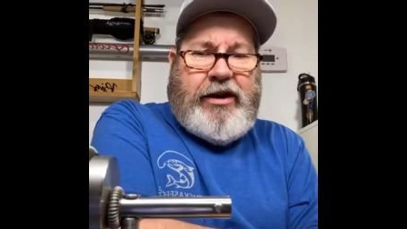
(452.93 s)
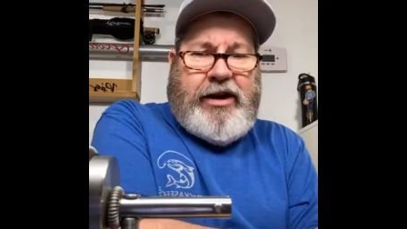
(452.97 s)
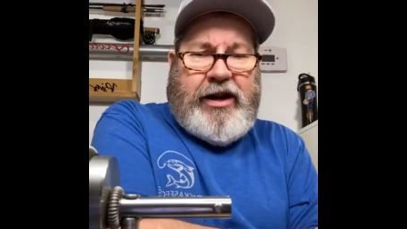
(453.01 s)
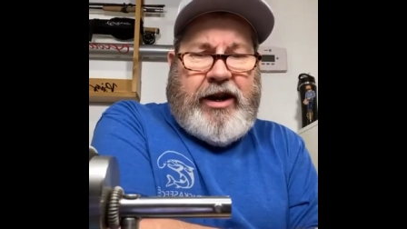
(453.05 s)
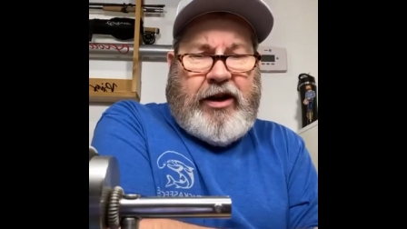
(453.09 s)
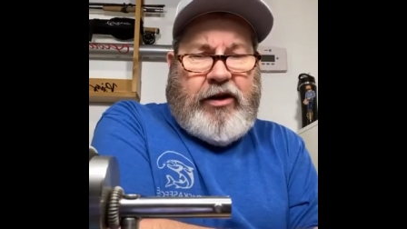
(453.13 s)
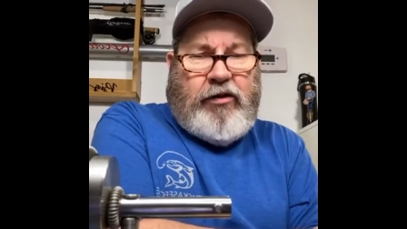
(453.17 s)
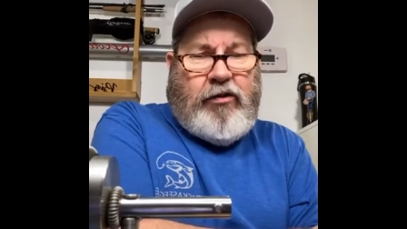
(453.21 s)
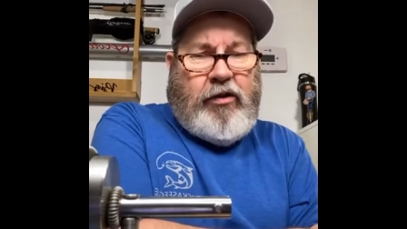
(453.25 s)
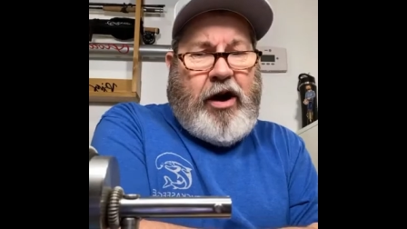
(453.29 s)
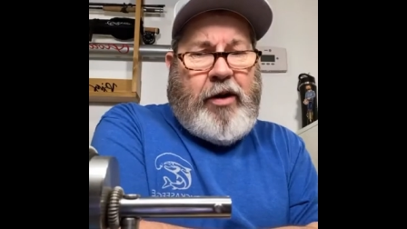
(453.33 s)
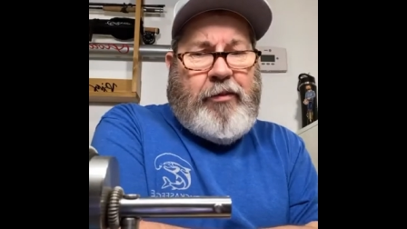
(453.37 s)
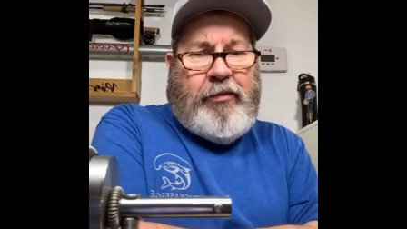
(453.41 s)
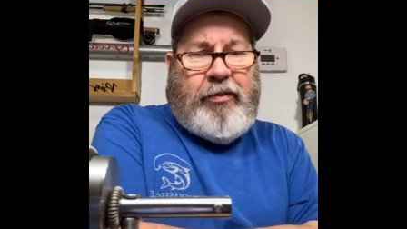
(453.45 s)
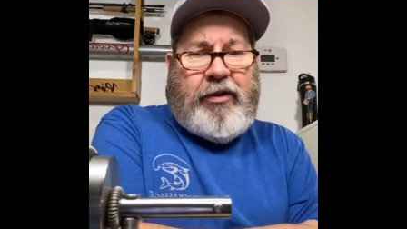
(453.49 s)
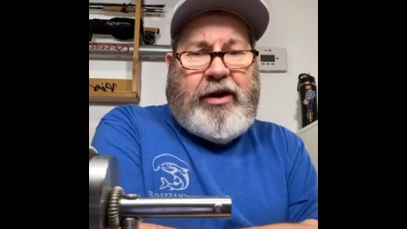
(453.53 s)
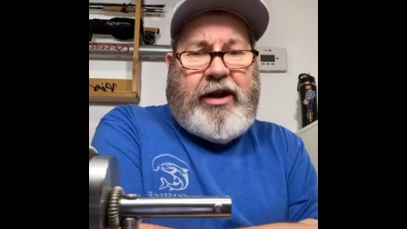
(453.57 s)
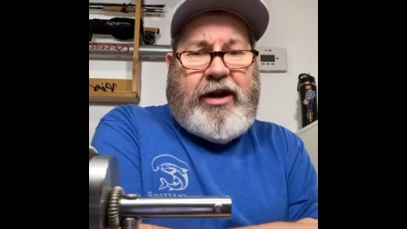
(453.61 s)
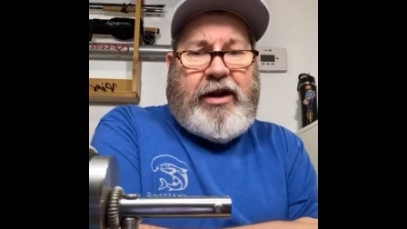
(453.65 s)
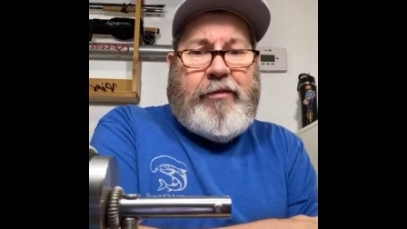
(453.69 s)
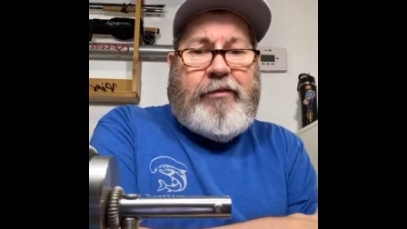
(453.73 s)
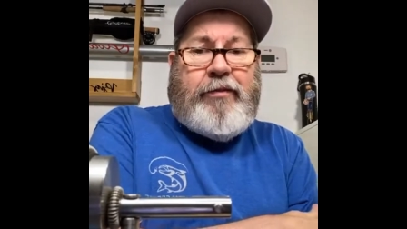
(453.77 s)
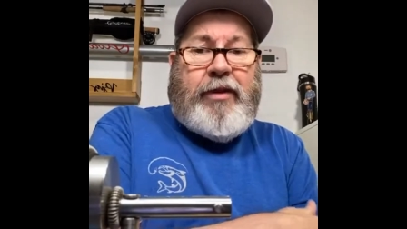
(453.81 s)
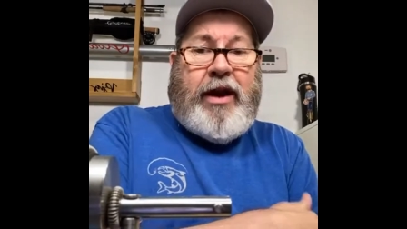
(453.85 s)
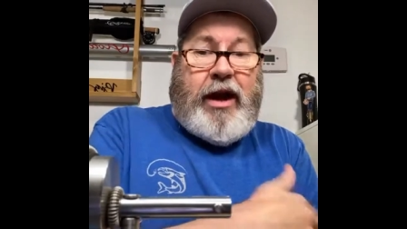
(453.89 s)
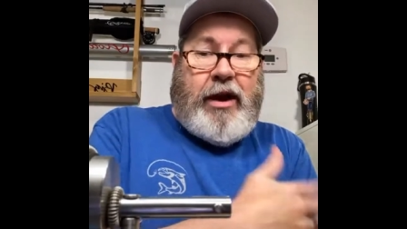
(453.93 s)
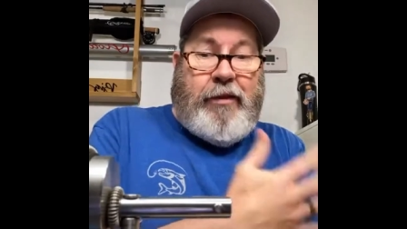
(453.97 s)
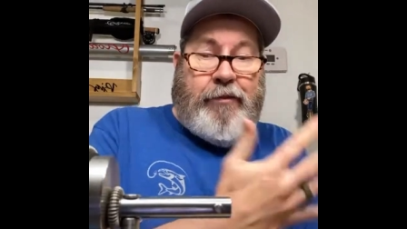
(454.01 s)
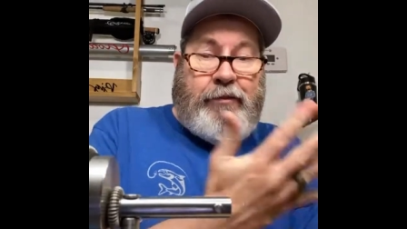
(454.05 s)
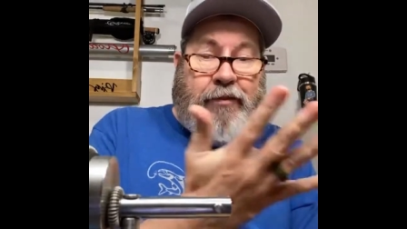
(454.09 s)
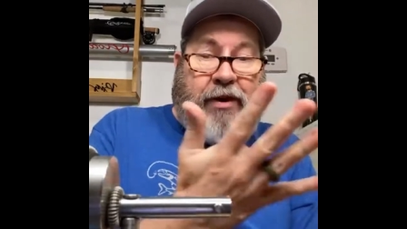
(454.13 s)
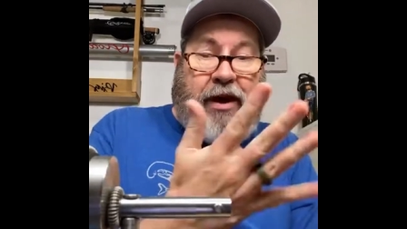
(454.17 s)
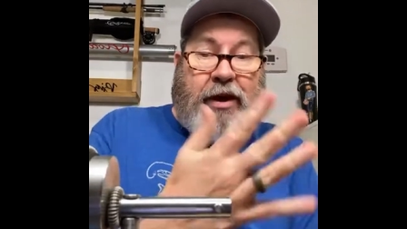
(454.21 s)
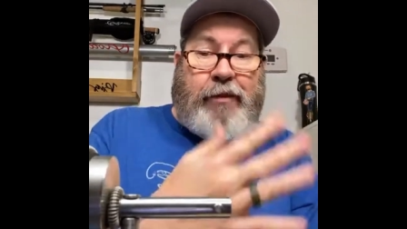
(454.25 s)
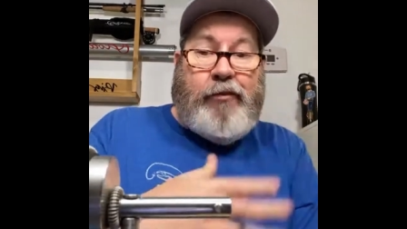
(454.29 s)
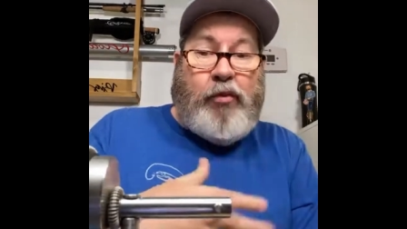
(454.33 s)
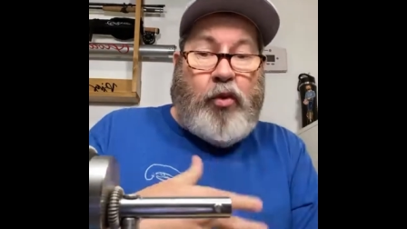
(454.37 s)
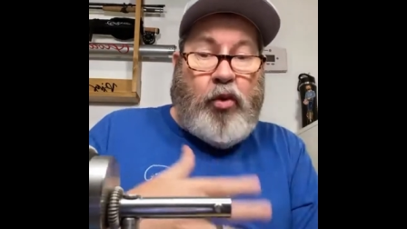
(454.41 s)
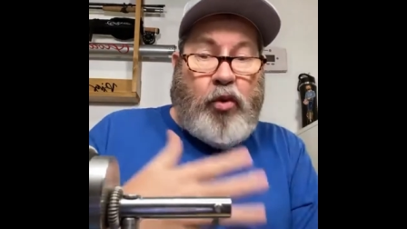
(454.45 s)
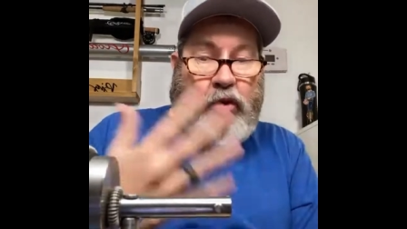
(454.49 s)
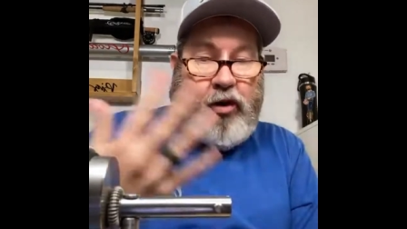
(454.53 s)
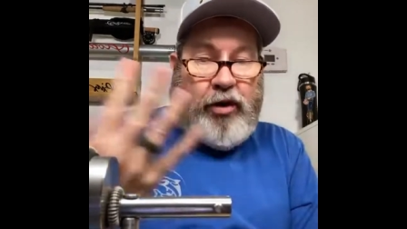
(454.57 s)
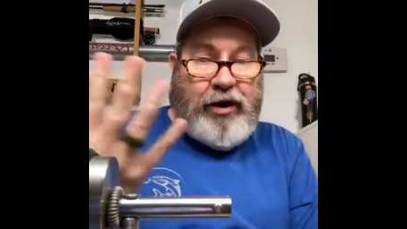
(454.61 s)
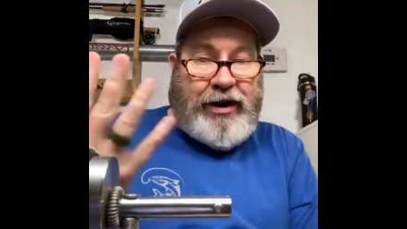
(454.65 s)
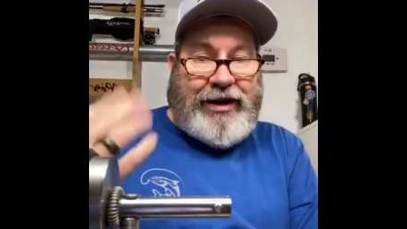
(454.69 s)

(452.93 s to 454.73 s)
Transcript: and it cooperated a bit more